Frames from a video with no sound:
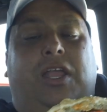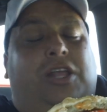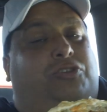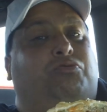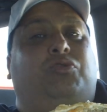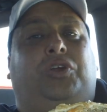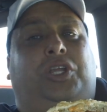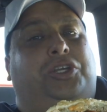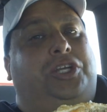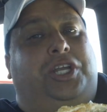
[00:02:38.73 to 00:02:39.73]
It's
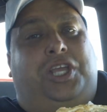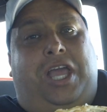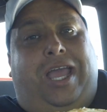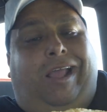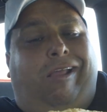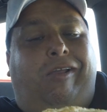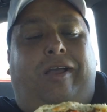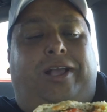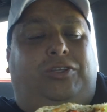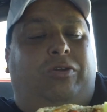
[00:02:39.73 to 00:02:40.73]
really good, gang. You
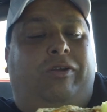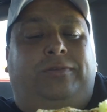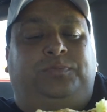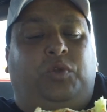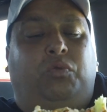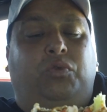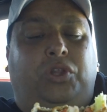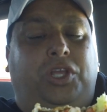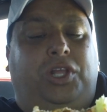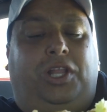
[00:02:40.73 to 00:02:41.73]
guys
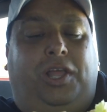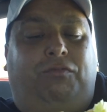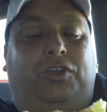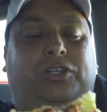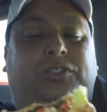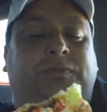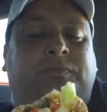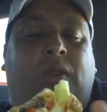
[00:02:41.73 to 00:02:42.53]
really love this.